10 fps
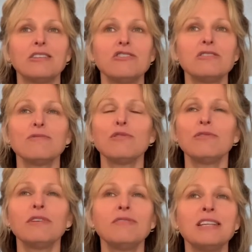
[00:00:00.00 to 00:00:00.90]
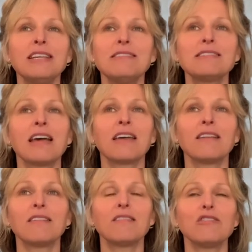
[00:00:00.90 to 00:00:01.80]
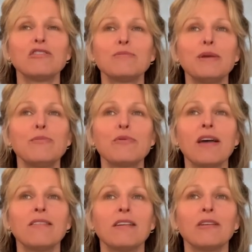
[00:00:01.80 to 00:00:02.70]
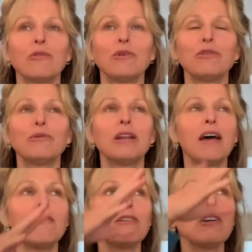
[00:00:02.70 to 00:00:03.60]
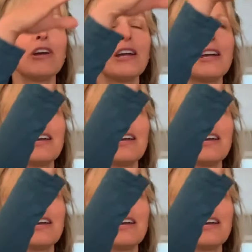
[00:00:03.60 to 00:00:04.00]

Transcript: Just for 15 seconds to just be present with whatever